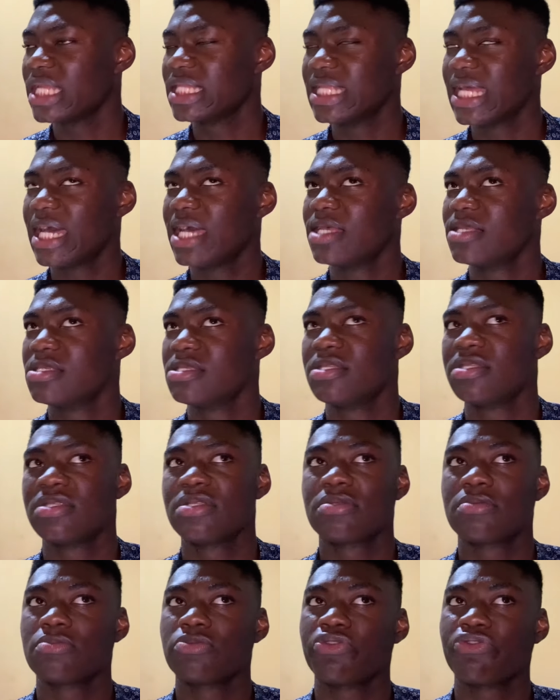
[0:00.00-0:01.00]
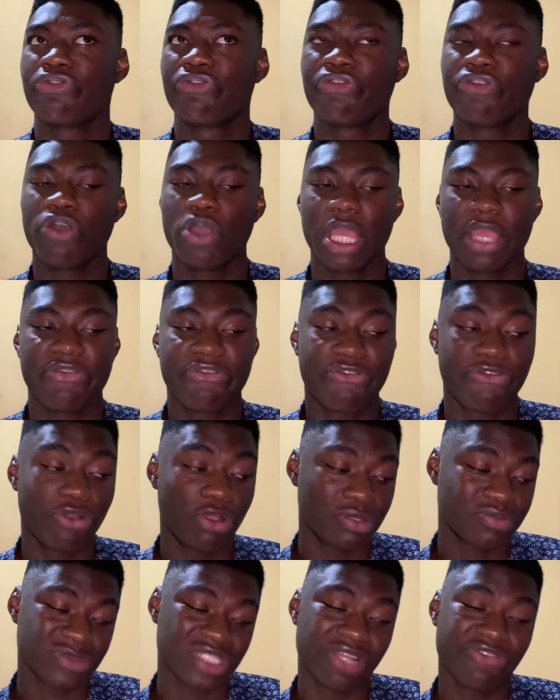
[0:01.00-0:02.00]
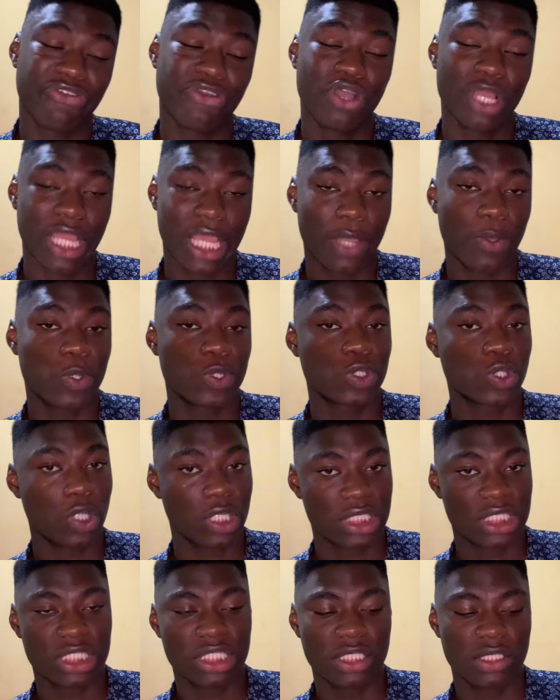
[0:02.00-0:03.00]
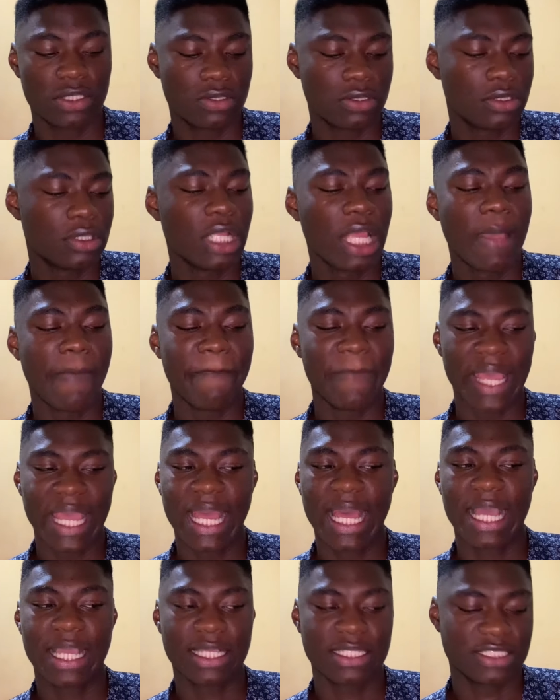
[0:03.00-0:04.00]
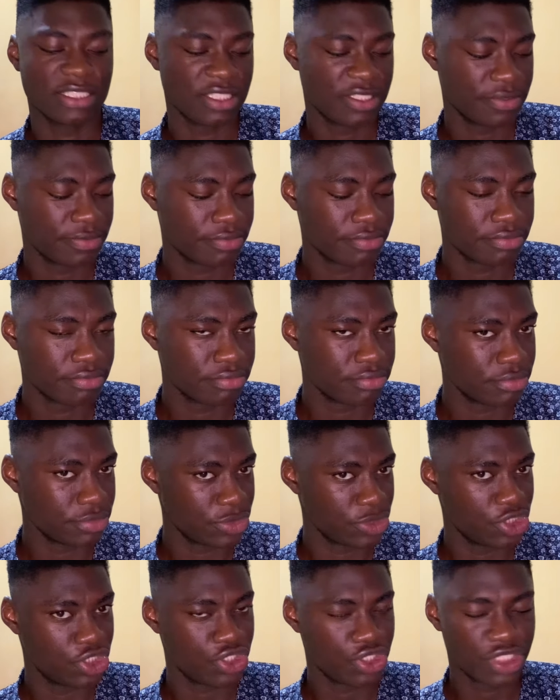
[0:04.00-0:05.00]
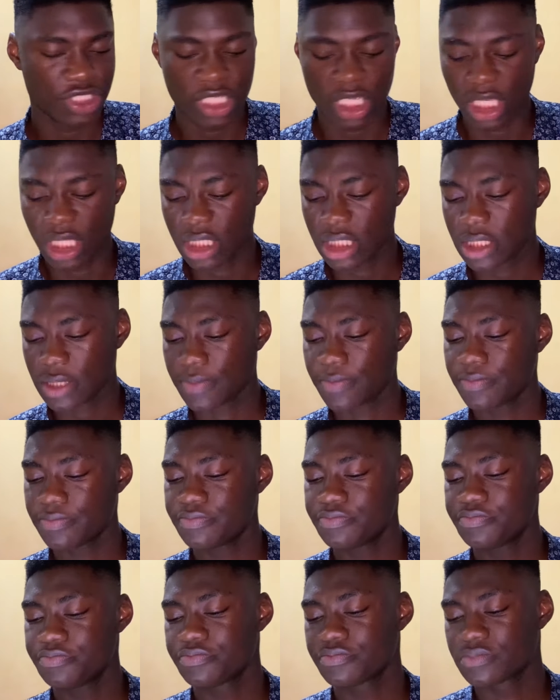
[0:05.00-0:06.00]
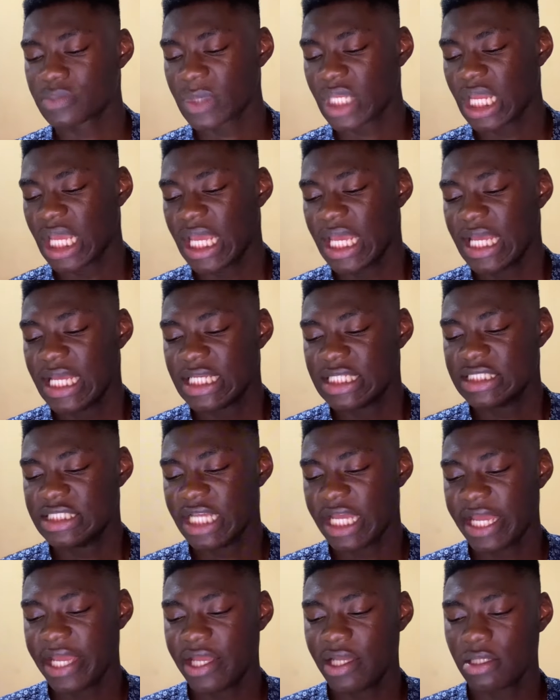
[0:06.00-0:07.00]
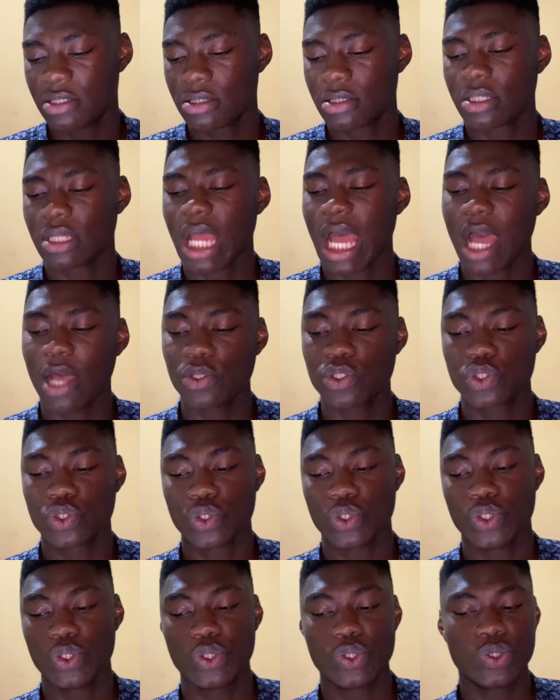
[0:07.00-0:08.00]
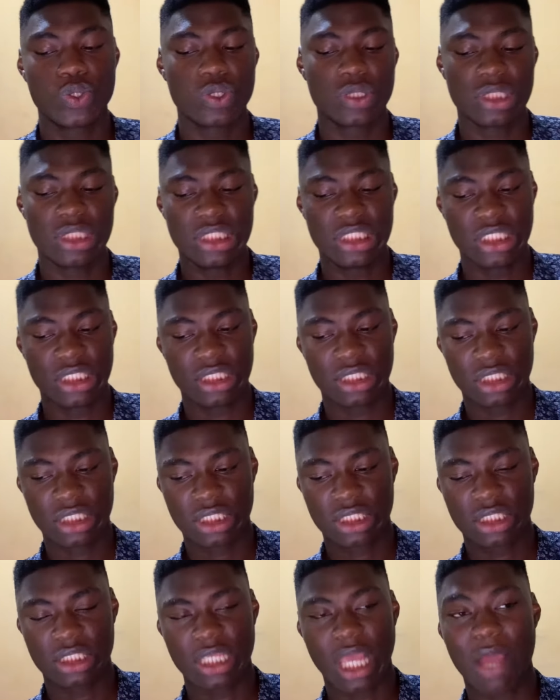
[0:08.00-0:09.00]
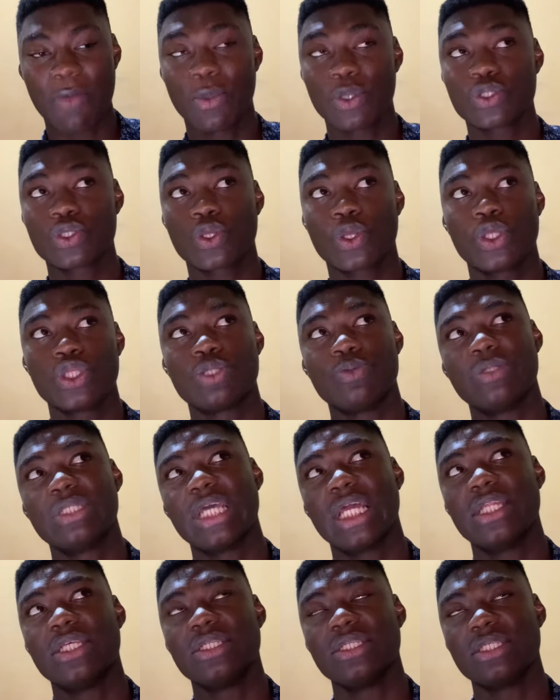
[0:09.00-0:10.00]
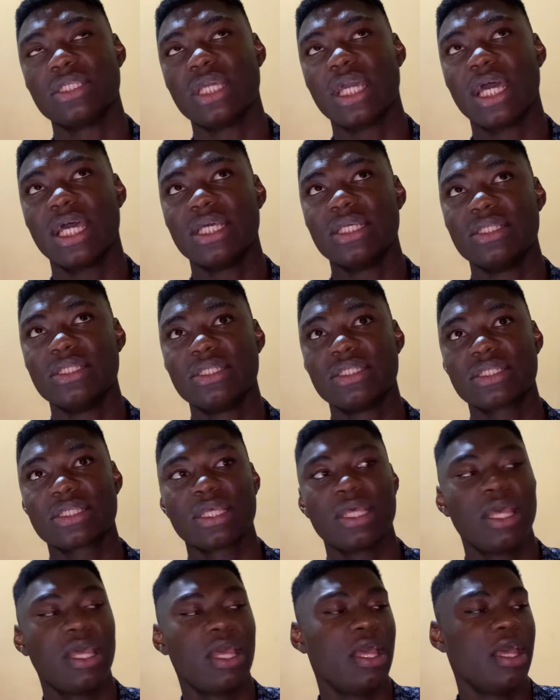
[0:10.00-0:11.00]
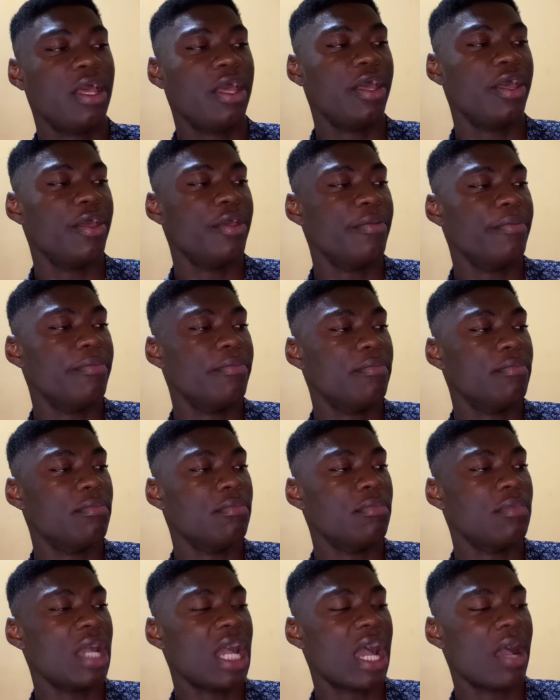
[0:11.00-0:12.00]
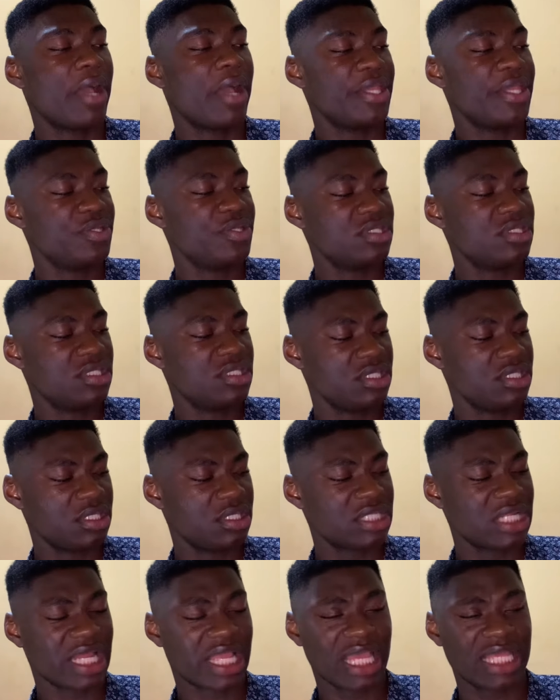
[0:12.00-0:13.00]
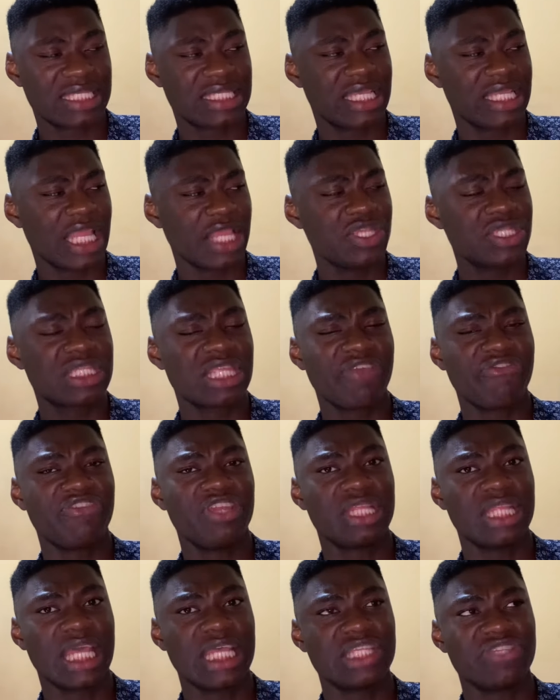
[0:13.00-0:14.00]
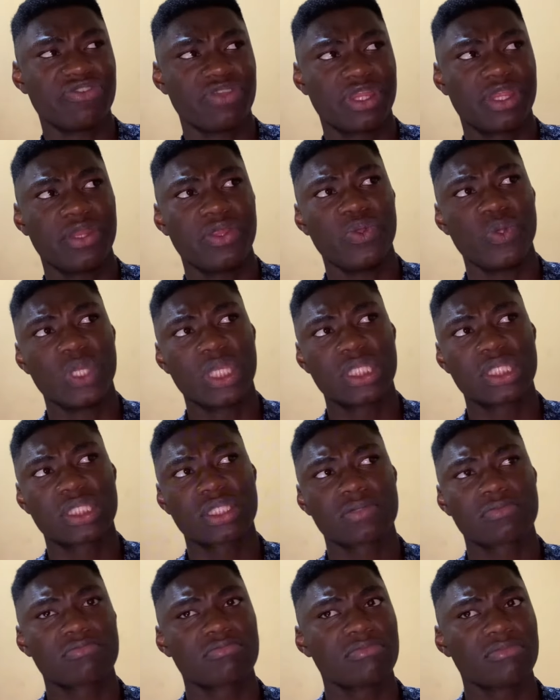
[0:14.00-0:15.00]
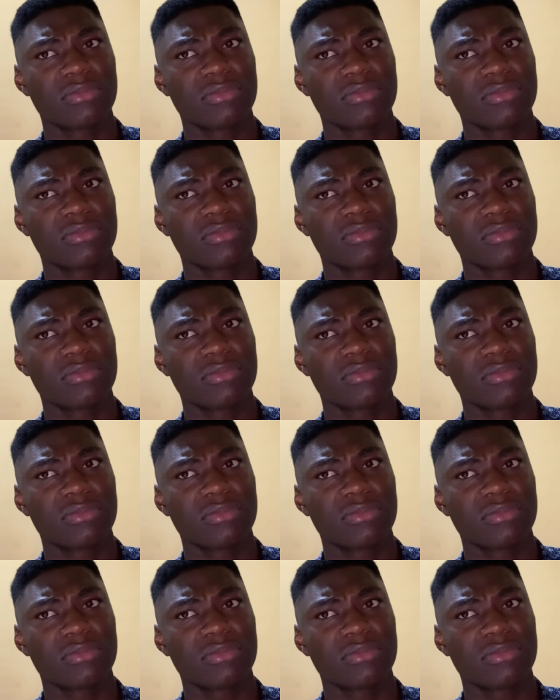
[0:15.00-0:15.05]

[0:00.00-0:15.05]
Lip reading: That's a fungi was causing my acne. Do you get? Then how to use this. I'm also going to be telling you guys how I use this. Like I said, I used it every night for 3 weeks,